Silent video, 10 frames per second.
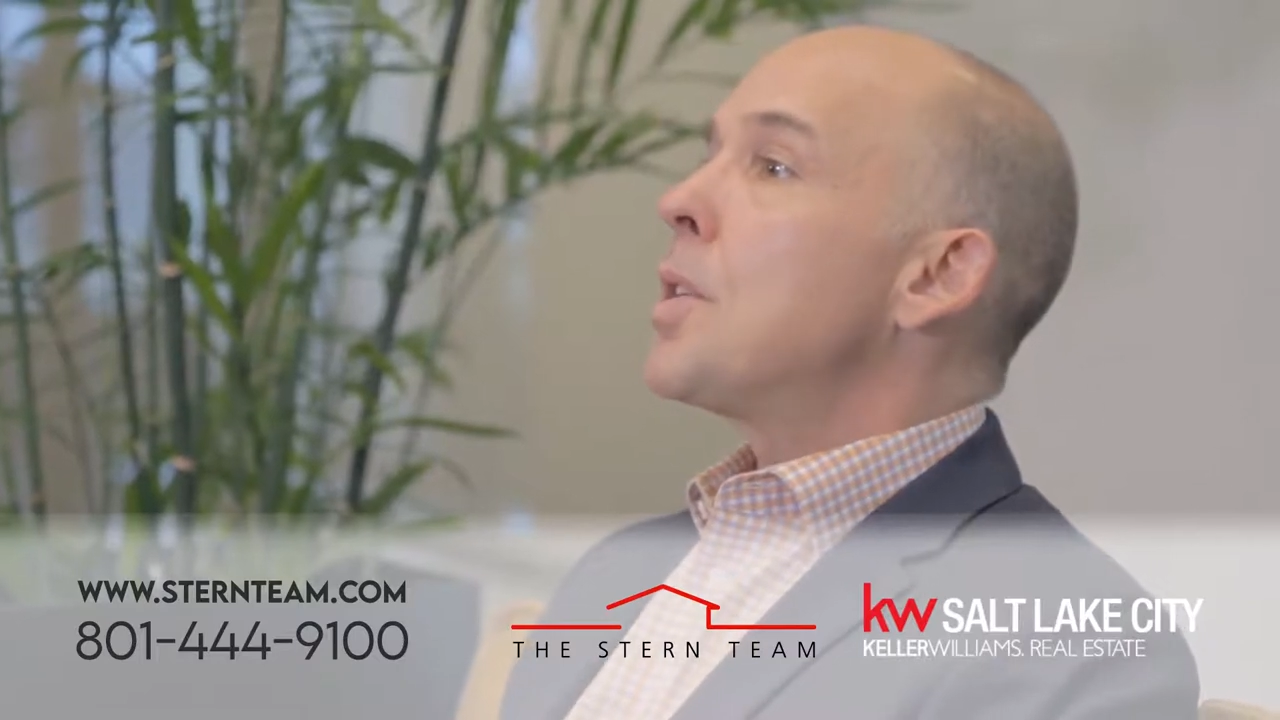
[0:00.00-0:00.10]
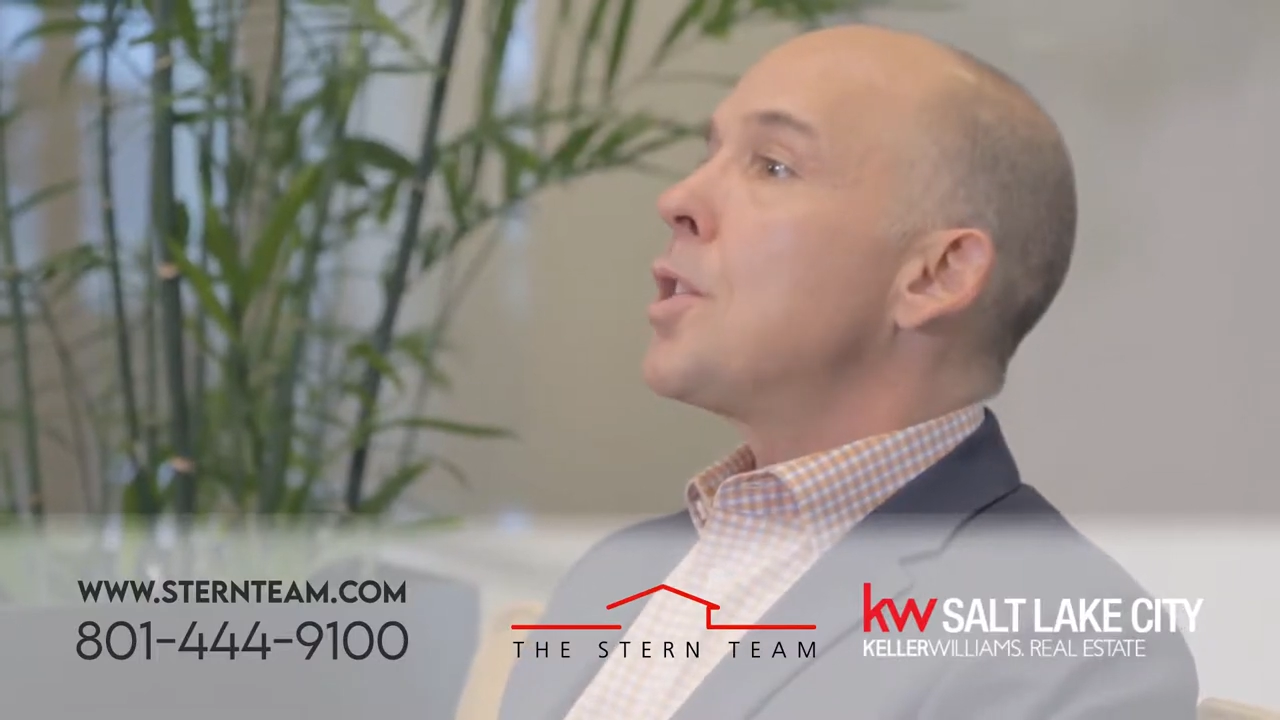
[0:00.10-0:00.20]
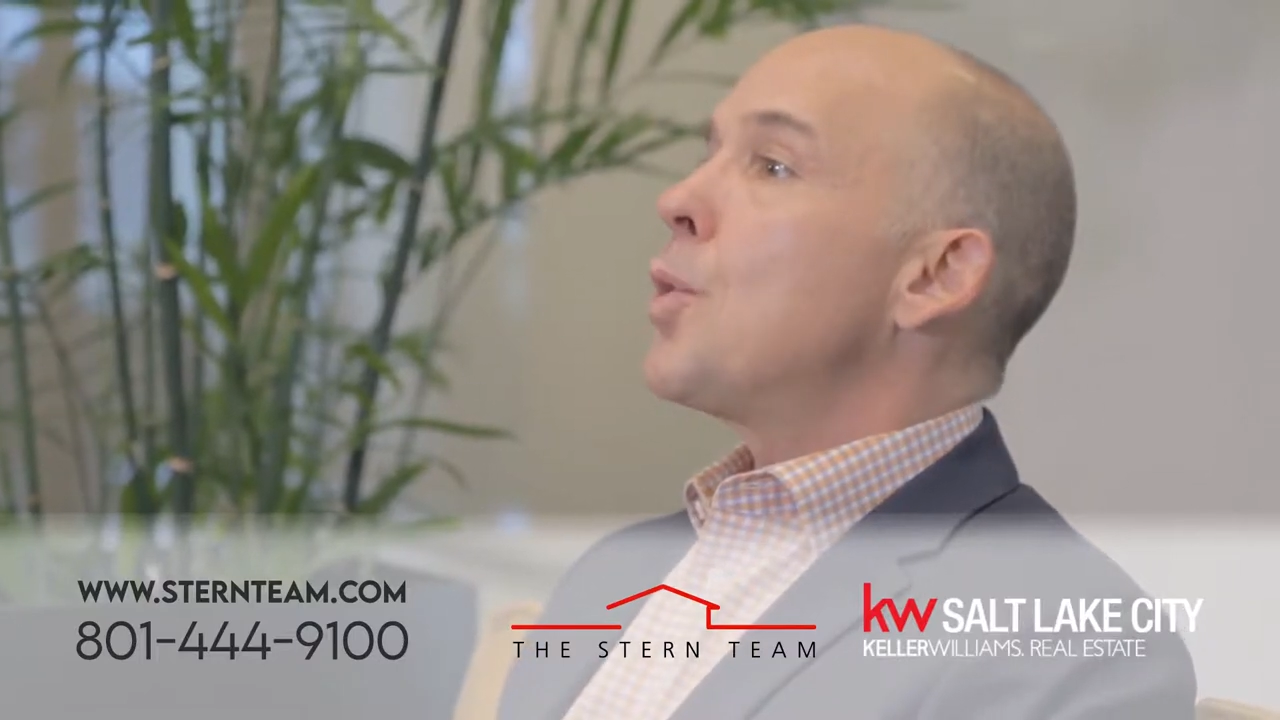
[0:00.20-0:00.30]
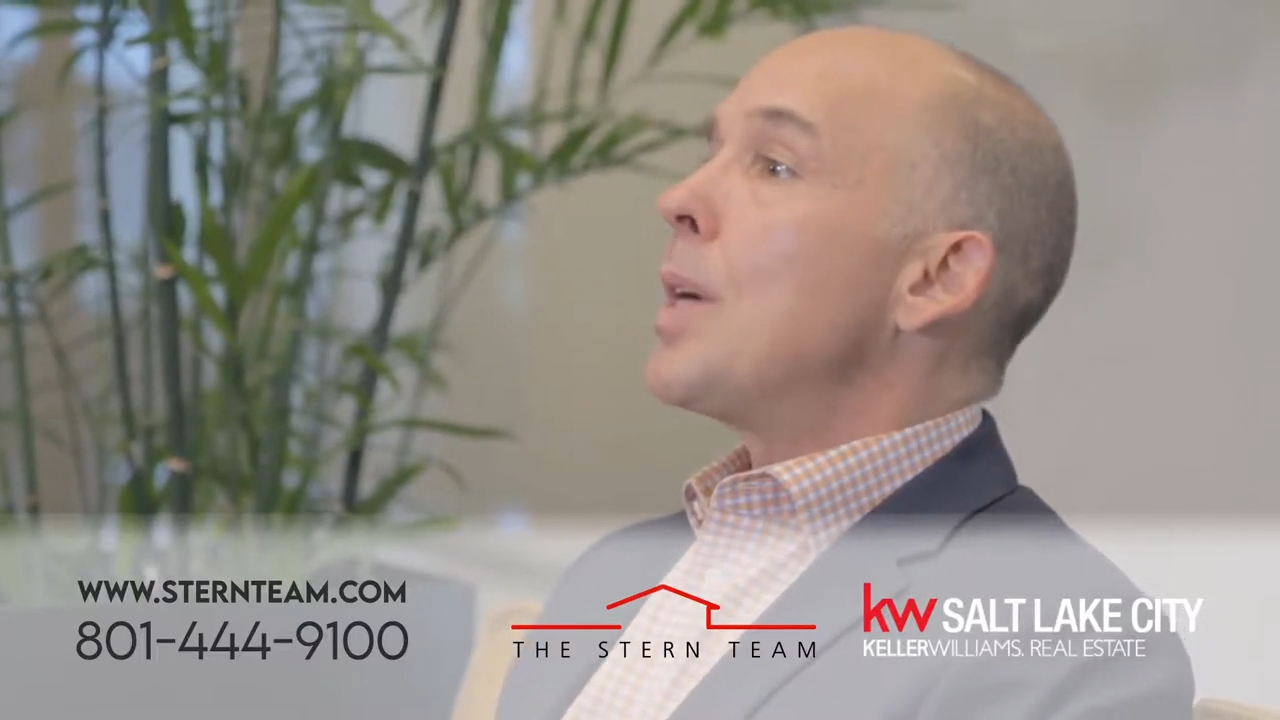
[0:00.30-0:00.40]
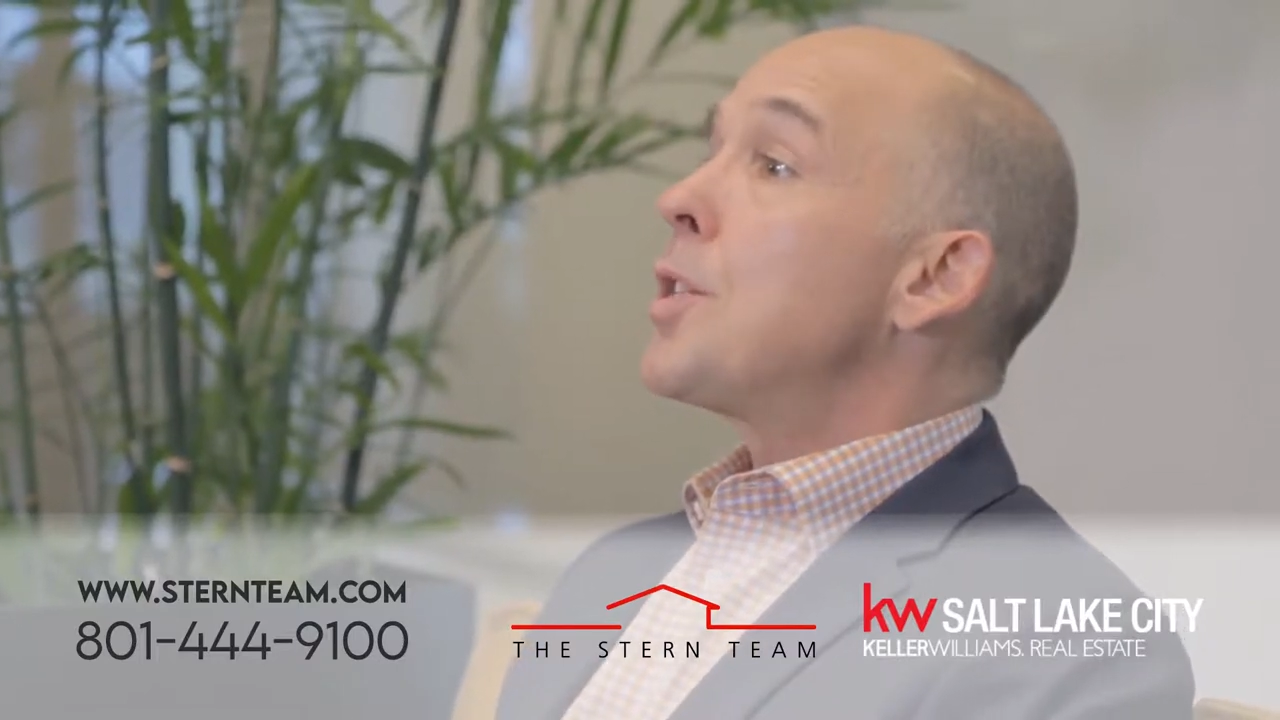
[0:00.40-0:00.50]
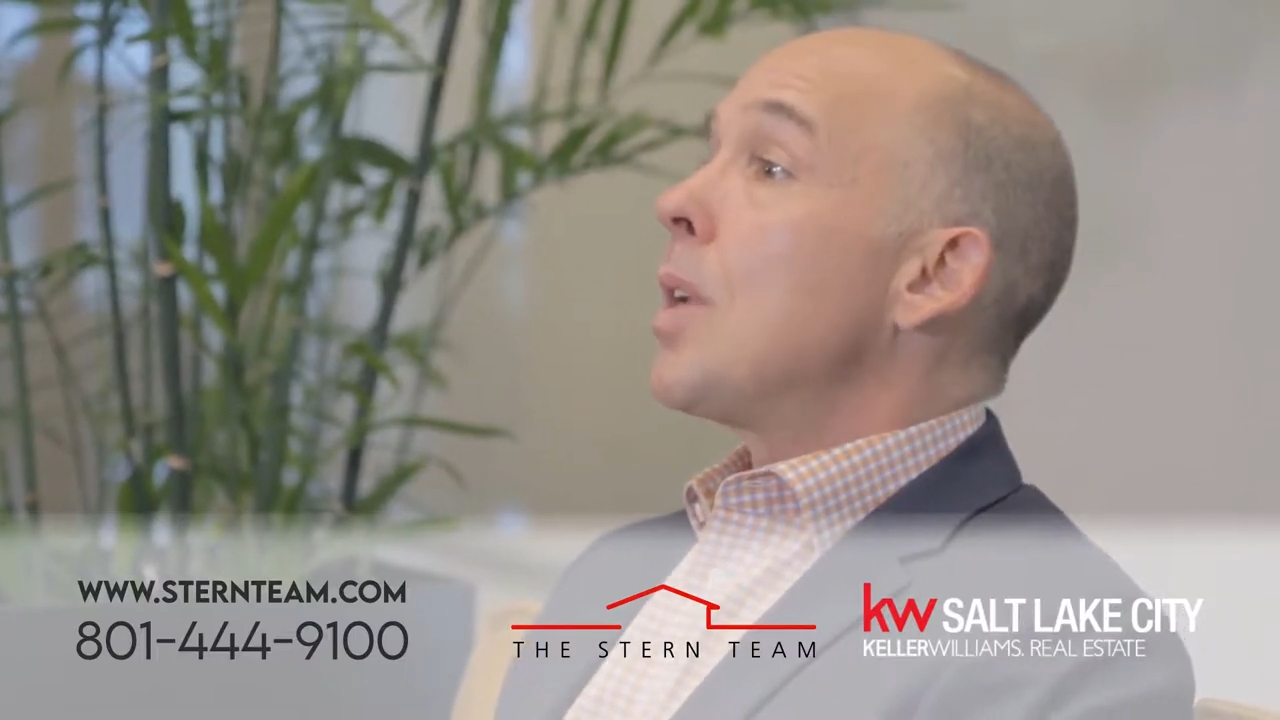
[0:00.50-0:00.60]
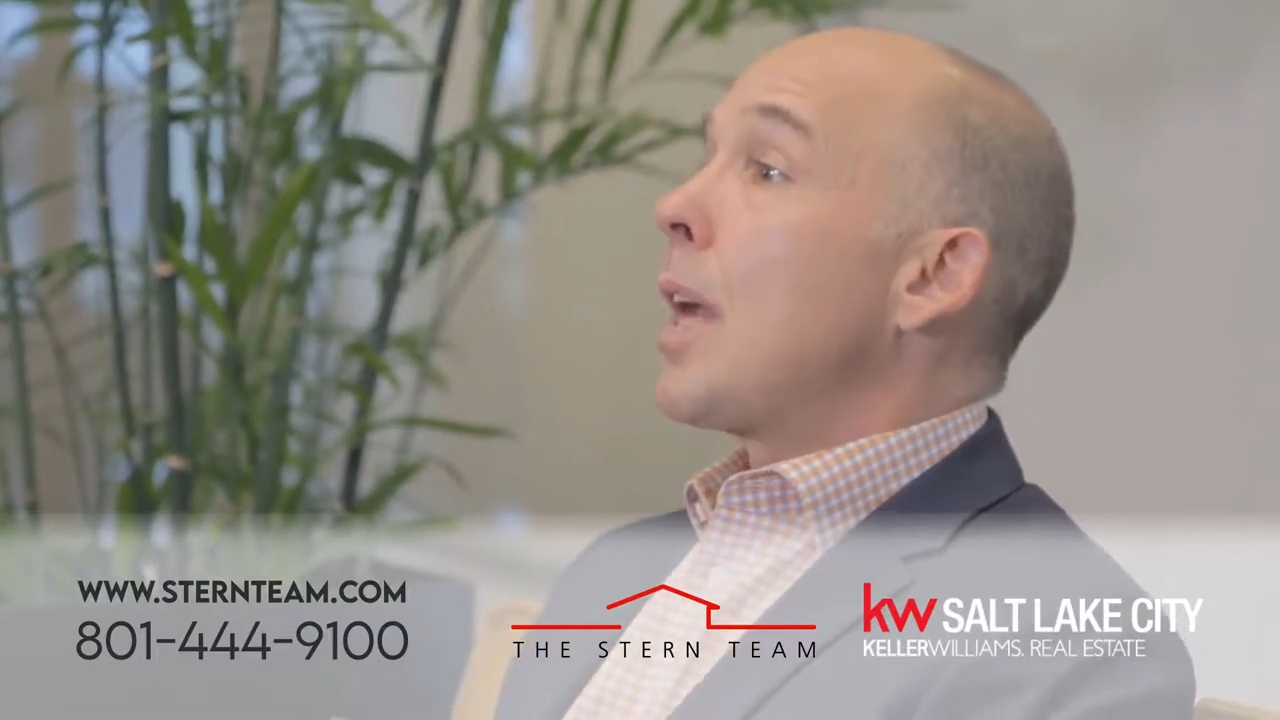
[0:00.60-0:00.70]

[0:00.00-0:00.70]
situation